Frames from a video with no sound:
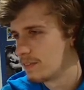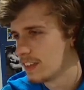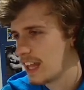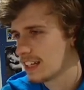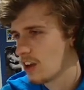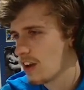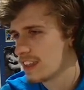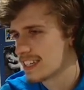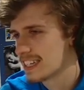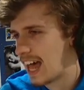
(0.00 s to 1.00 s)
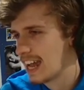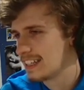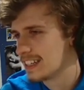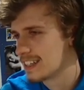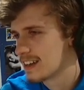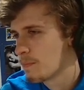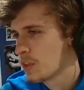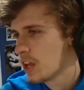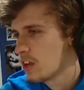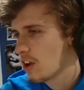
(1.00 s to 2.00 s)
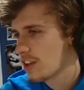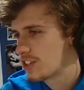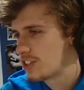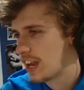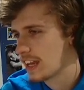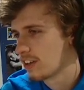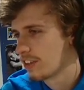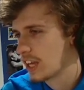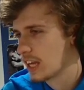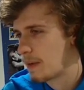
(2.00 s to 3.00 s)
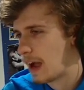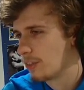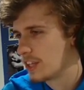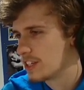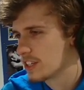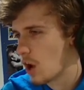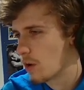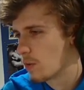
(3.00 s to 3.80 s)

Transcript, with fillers: Like, not in the slightest. Not a single thing about this is going